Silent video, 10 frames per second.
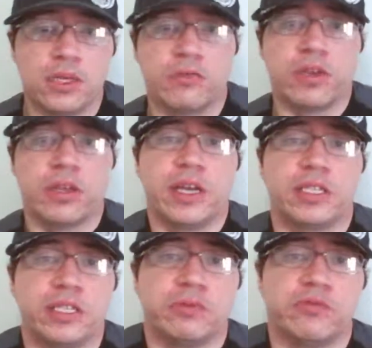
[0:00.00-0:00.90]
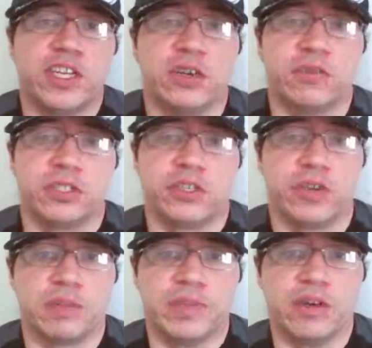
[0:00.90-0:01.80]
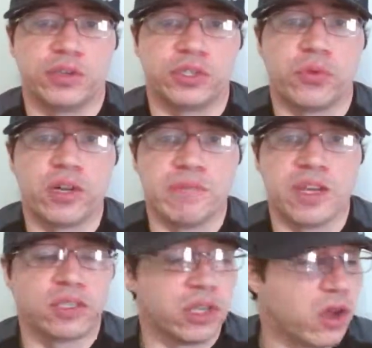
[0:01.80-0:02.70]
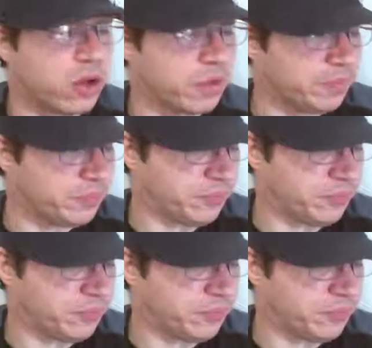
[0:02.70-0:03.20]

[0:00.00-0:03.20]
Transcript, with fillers: Didn't realize this video was going to be over 20 minutes long,